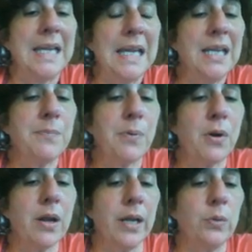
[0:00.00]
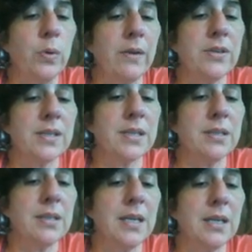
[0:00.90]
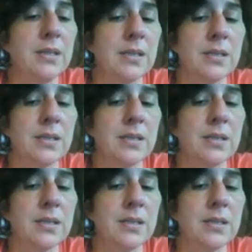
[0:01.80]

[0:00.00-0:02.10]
end product, whatever doesn't get